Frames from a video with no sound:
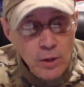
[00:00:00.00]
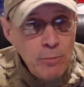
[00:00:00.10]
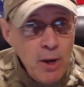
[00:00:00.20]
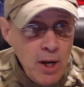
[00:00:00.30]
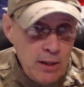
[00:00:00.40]

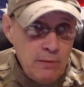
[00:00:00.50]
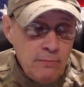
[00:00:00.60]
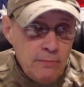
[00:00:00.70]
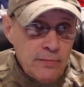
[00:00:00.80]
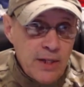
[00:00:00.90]
in your pocket.
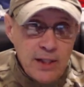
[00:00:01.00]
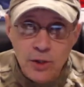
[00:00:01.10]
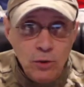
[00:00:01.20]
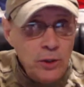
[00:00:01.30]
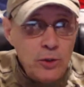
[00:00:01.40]

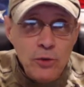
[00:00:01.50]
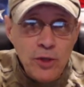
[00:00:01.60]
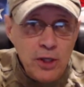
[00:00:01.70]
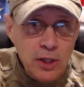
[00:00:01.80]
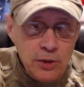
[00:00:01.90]
That's the only
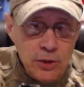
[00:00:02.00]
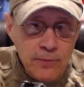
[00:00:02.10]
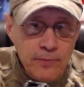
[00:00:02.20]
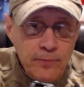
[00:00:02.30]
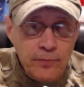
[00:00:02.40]
two
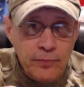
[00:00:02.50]
things.